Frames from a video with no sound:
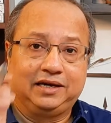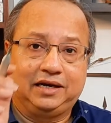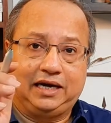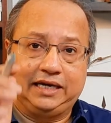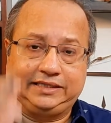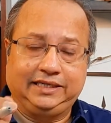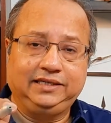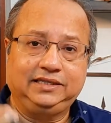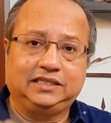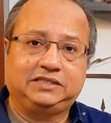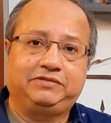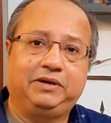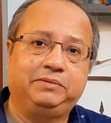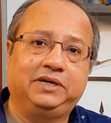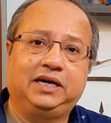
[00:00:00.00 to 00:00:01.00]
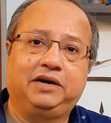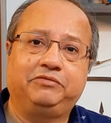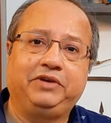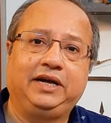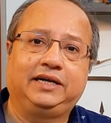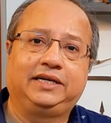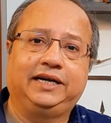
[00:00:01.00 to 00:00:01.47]
Attend this webinar
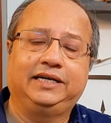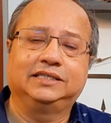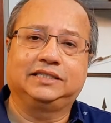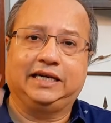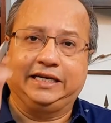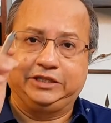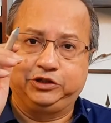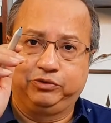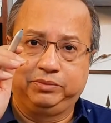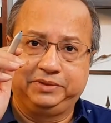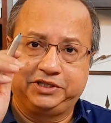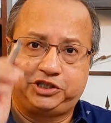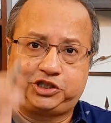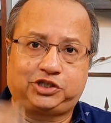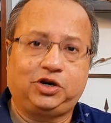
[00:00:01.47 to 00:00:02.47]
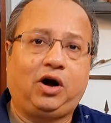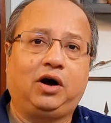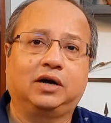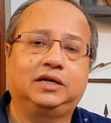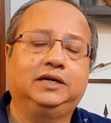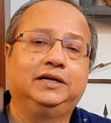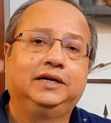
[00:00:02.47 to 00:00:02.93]
weekdays and you will be
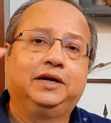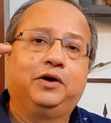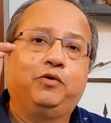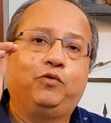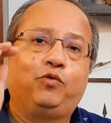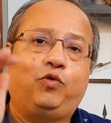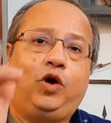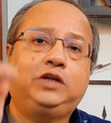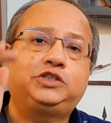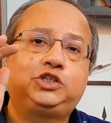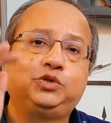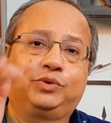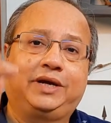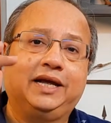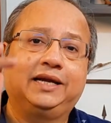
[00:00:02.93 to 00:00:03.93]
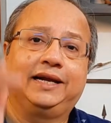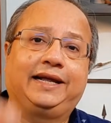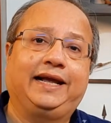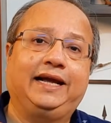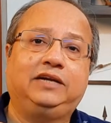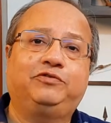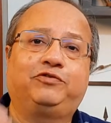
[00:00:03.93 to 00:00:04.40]
shocked what you can
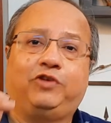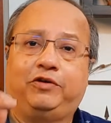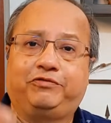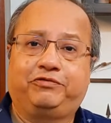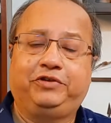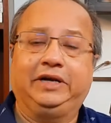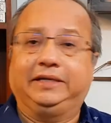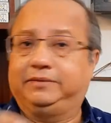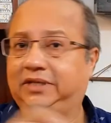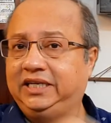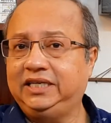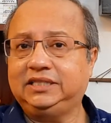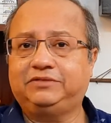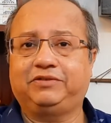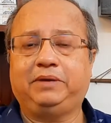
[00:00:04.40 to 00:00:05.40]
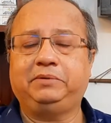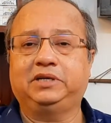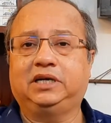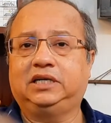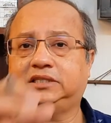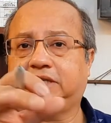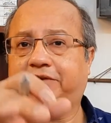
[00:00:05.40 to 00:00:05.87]
get for free. These
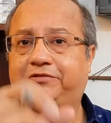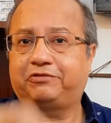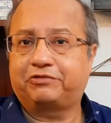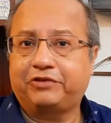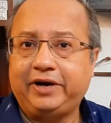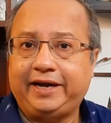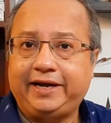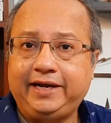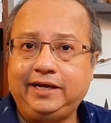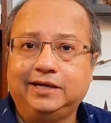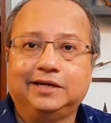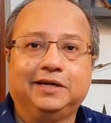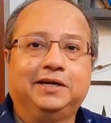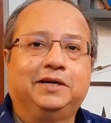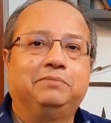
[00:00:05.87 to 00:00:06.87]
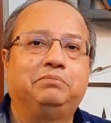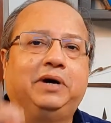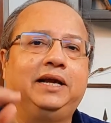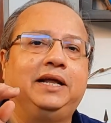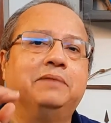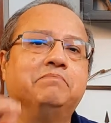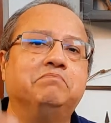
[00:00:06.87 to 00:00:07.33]
webinars are free,
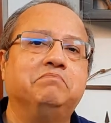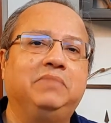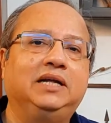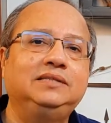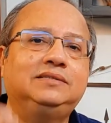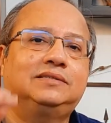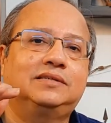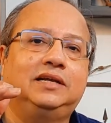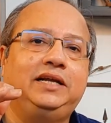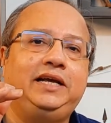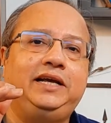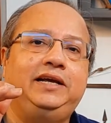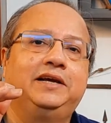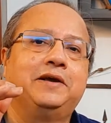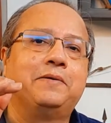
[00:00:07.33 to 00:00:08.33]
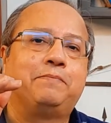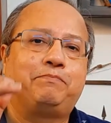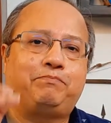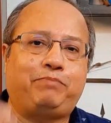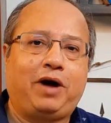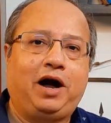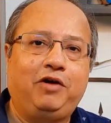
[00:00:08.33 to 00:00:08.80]
but immensely
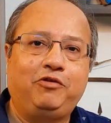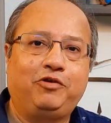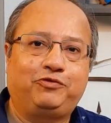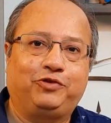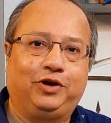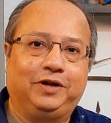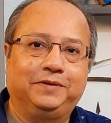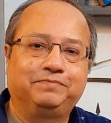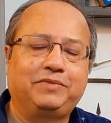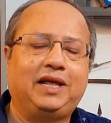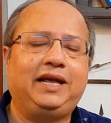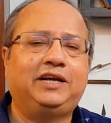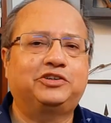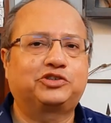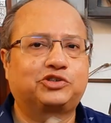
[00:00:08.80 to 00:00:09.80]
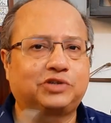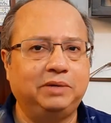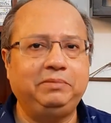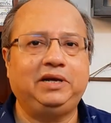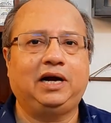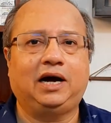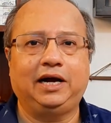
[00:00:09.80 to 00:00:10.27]
powerful,
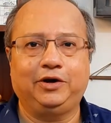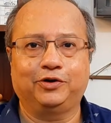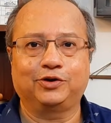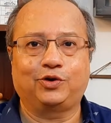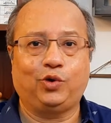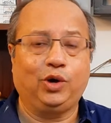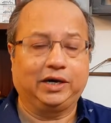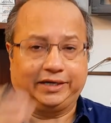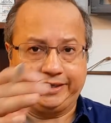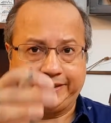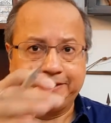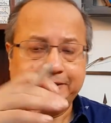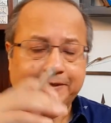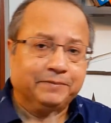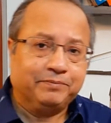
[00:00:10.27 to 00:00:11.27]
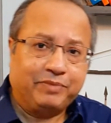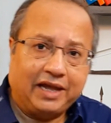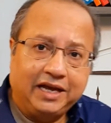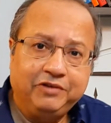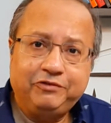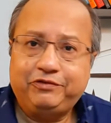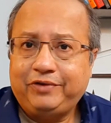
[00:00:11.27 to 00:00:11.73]
extremely high on quality.
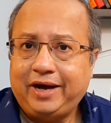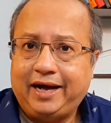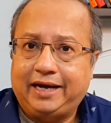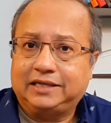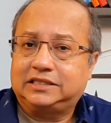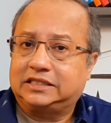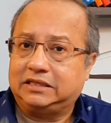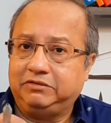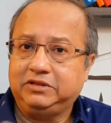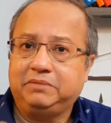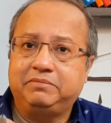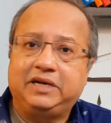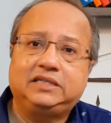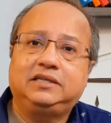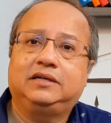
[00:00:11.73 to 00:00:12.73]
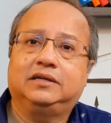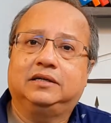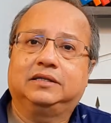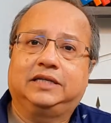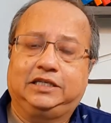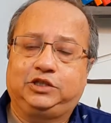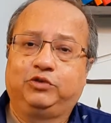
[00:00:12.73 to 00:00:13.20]
In fact, some of the material
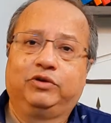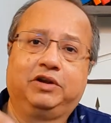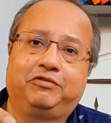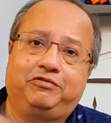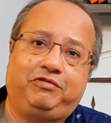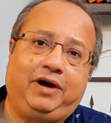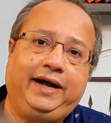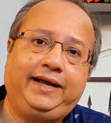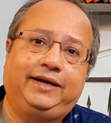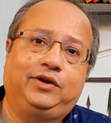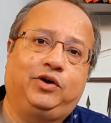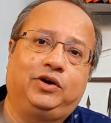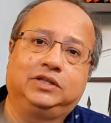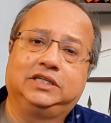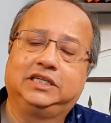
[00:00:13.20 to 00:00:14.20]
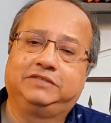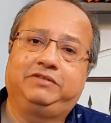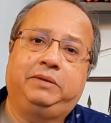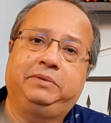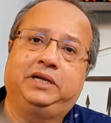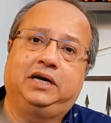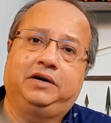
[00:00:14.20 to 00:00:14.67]
that you will find on these
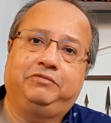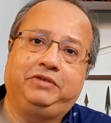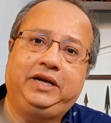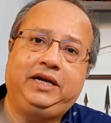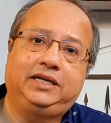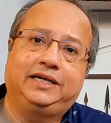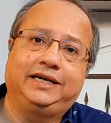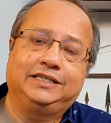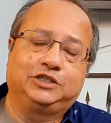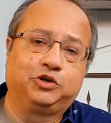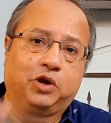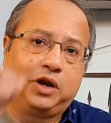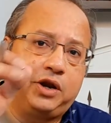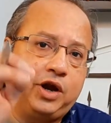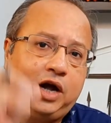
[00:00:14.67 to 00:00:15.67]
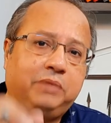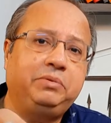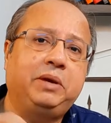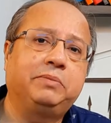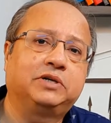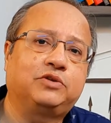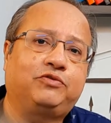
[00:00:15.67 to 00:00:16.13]
webinar weekdays, you'll not be
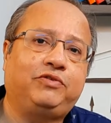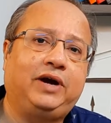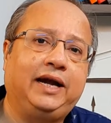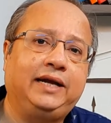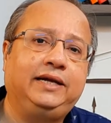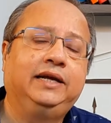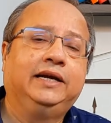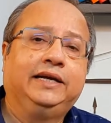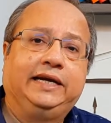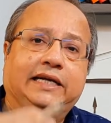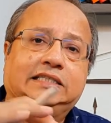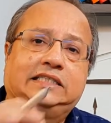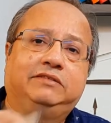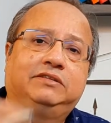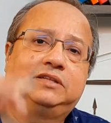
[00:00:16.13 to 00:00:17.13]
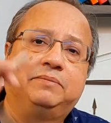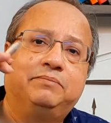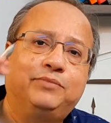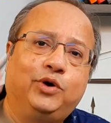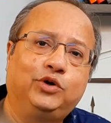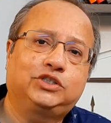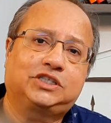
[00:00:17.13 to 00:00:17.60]
able to find in some of the
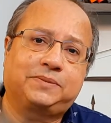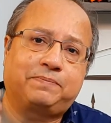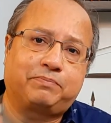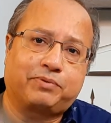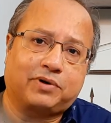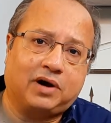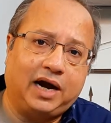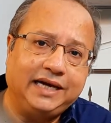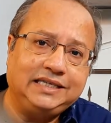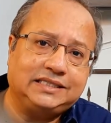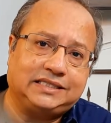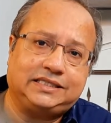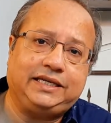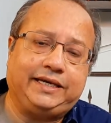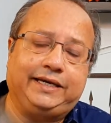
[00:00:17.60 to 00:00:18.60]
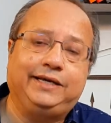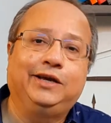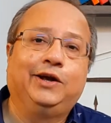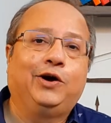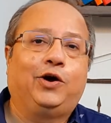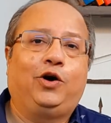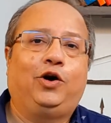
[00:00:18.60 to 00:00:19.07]
most pricey
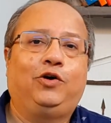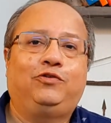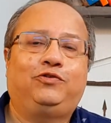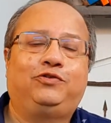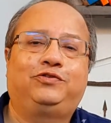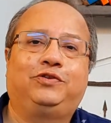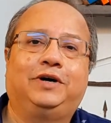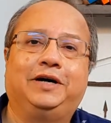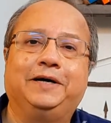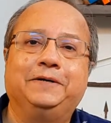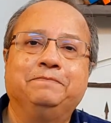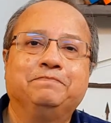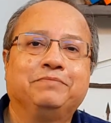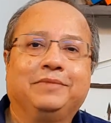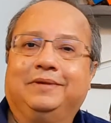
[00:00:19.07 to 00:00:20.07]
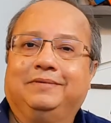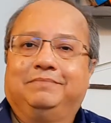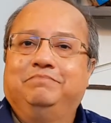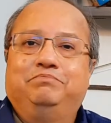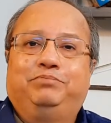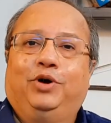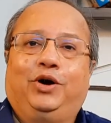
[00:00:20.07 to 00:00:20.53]
of
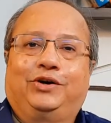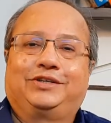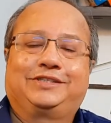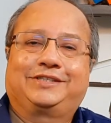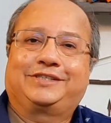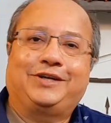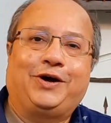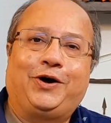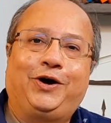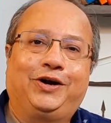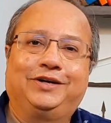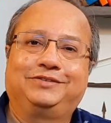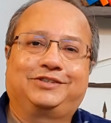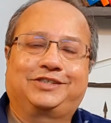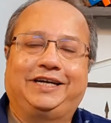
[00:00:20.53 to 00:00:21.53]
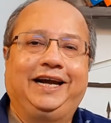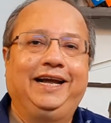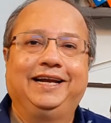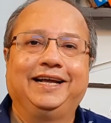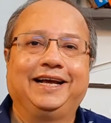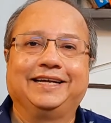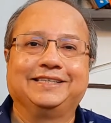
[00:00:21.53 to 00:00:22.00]
books or
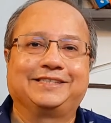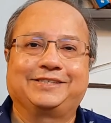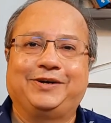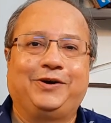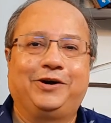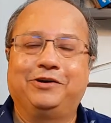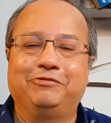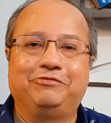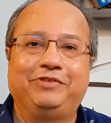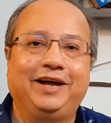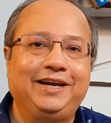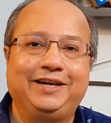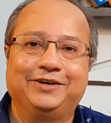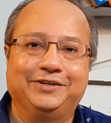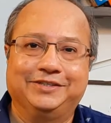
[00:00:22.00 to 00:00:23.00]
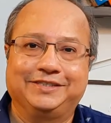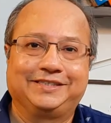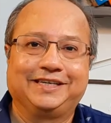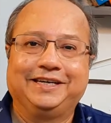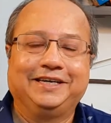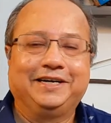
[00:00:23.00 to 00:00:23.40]
trainings or videos